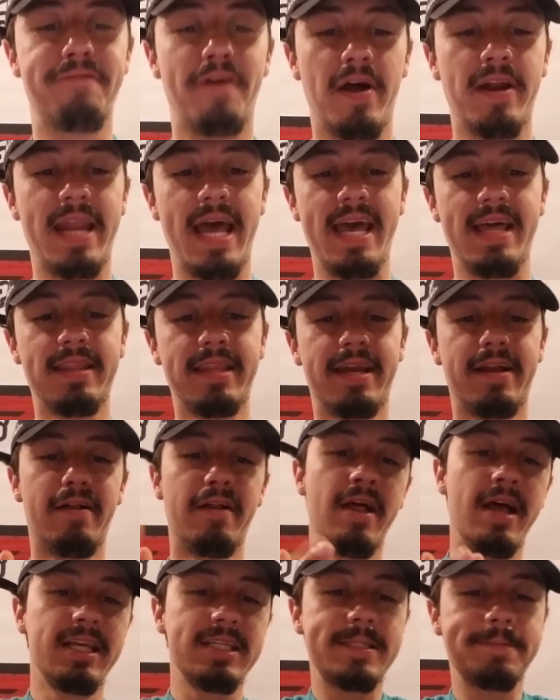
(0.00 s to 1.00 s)
fun day, a
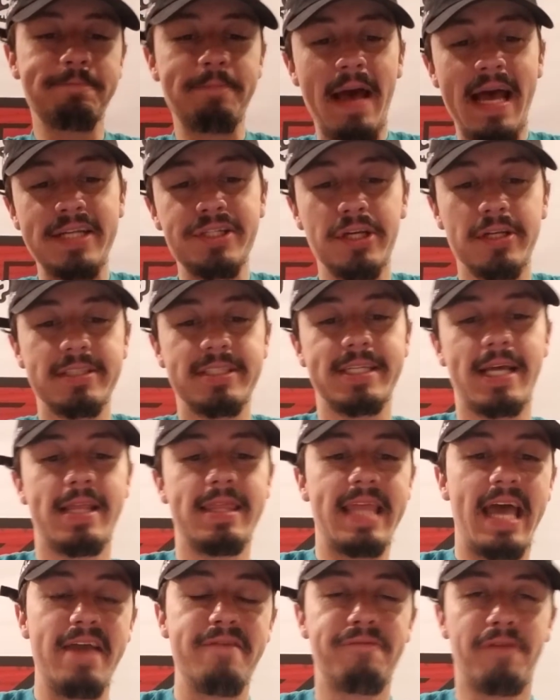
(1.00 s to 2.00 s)
little special
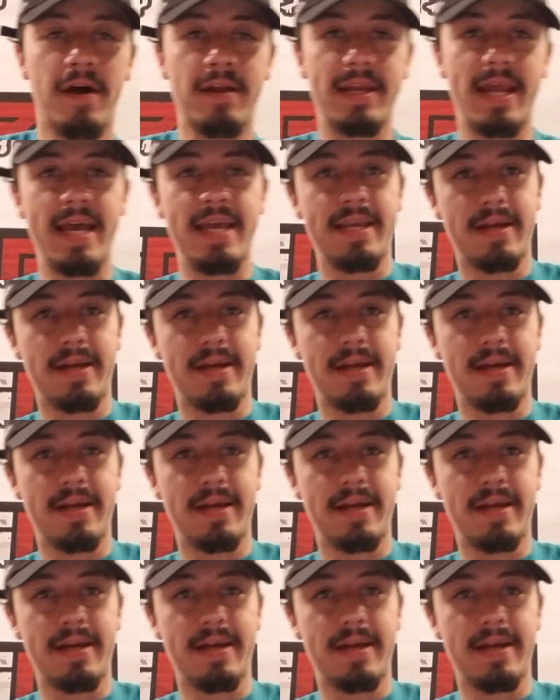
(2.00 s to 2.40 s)
Sunday fun day.